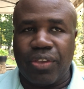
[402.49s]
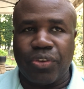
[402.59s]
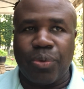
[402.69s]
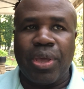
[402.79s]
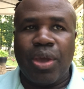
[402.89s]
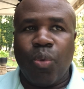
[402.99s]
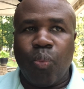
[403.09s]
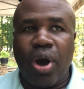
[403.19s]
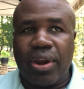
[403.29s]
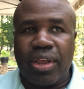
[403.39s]
So
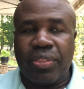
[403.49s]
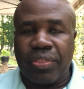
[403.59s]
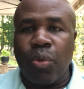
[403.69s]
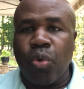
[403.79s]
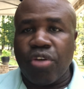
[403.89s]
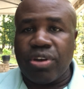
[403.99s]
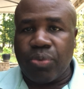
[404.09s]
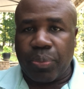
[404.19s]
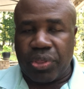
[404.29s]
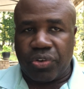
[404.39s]
one, they work really
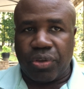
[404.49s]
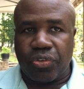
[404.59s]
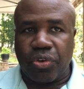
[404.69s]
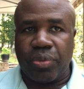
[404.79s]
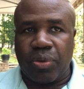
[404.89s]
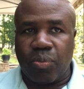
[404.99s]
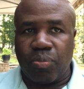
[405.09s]
well with each other. So the,